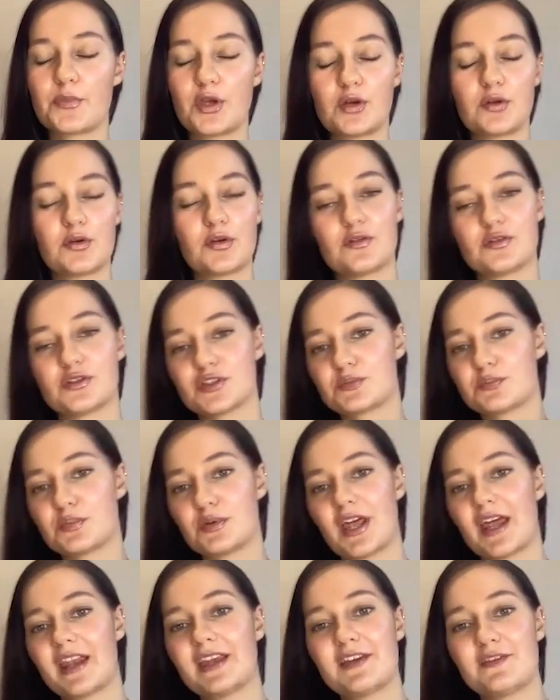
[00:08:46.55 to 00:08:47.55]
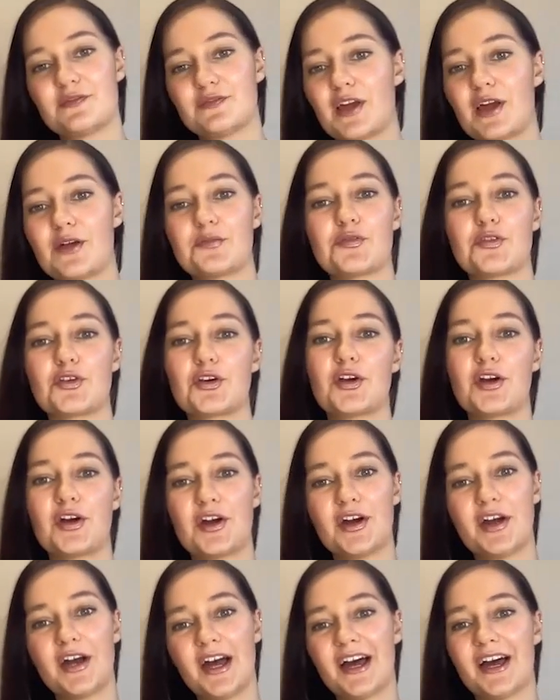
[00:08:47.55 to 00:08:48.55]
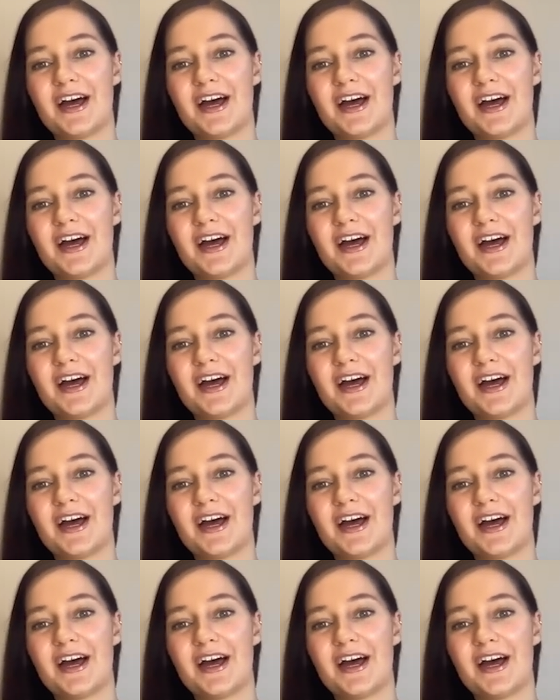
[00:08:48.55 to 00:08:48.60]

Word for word: you know, you just been at ETH Denver,